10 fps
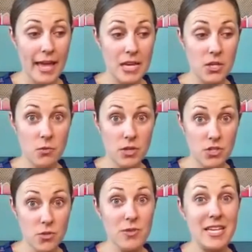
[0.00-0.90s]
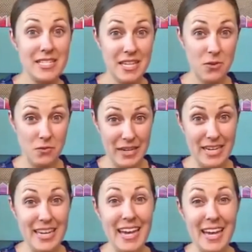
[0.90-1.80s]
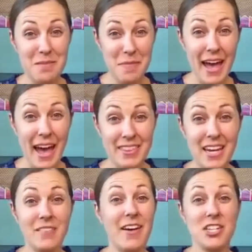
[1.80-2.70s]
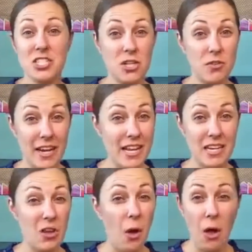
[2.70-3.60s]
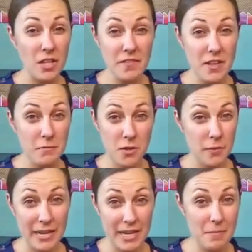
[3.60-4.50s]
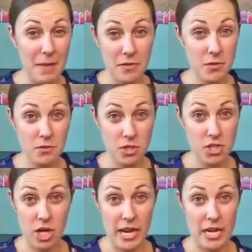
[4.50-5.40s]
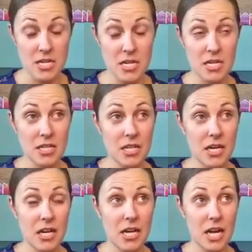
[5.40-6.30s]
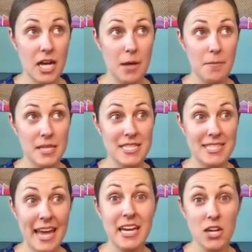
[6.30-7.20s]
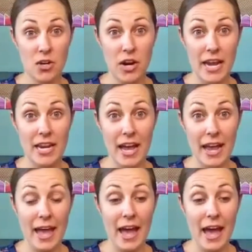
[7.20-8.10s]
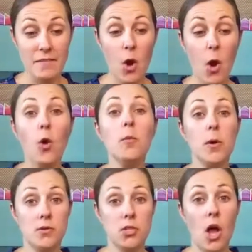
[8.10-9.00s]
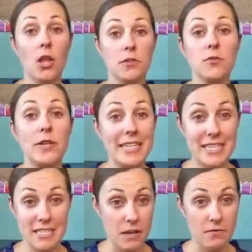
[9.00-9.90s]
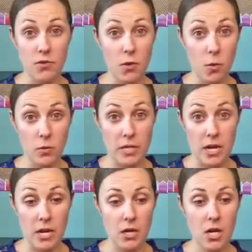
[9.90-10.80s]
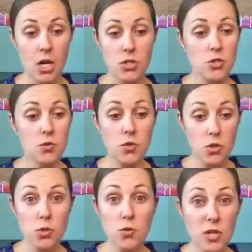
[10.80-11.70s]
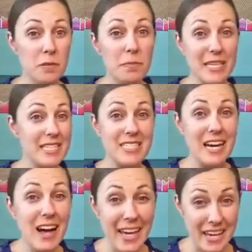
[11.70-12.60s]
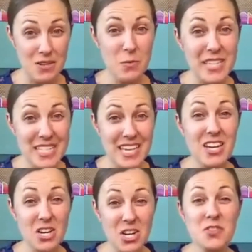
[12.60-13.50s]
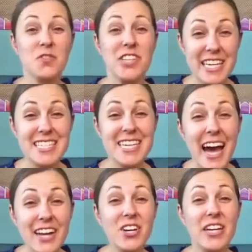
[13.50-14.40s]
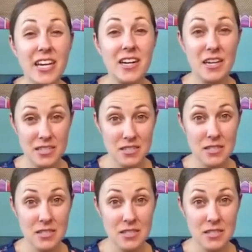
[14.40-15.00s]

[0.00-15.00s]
And you can do this in reading and math. And I've actually created all of them for reading and math for first grade. Second grade, I have almost all of reading done for the whole year. So you could be done with centers for the entire year.